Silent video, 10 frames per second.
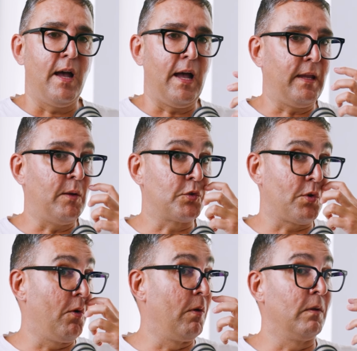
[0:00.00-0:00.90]
It was
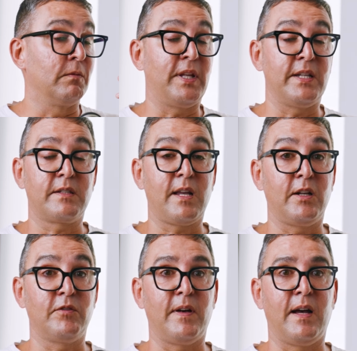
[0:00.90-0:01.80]
all this
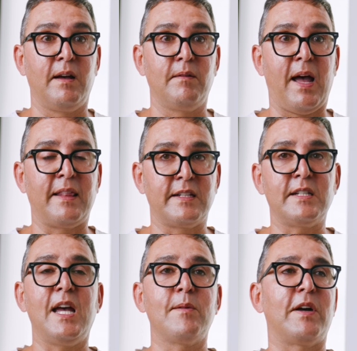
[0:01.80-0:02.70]
kind of at the
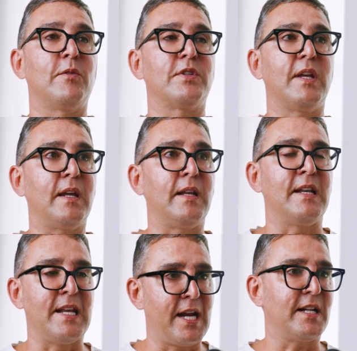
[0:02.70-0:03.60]
time I was
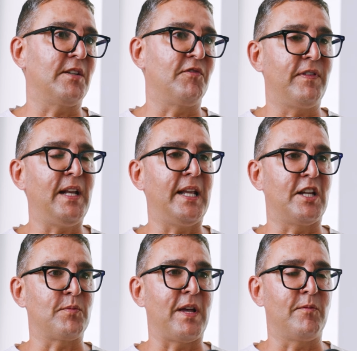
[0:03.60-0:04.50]
thinking negative
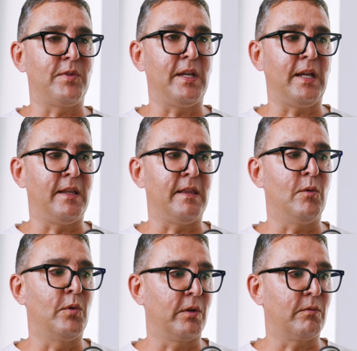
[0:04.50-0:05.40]
feelings, but I'm thinking they
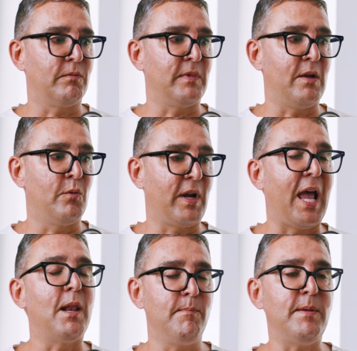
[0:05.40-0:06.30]
were
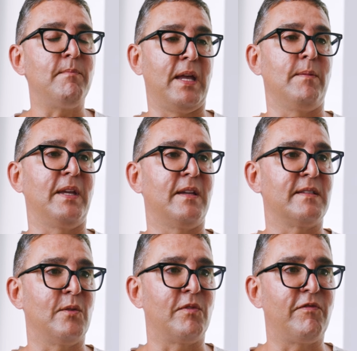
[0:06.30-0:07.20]
helping me, because
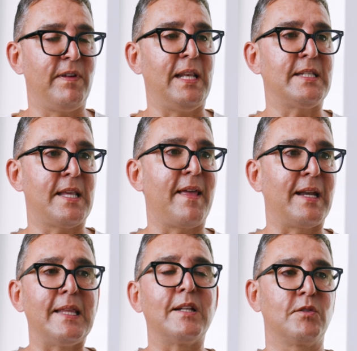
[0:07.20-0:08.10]
they were feelings that I
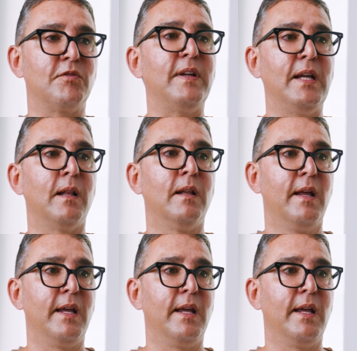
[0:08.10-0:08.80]
needed to feel.